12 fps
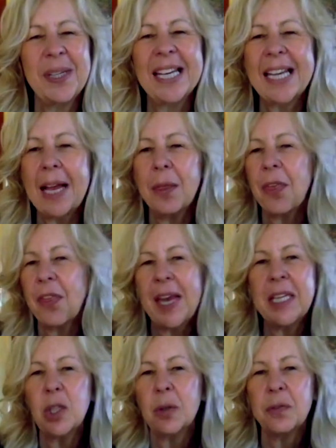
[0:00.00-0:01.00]
And again,
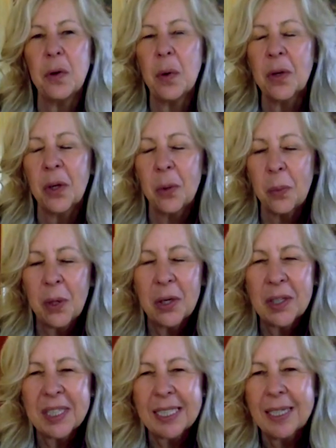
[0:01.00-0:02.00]
thank you for your
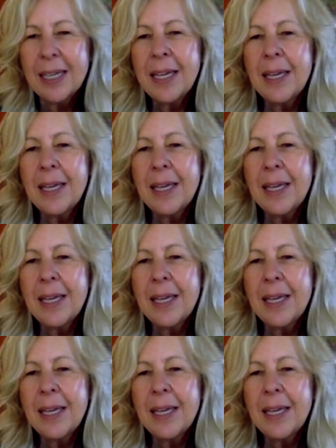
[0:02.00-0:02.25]
work and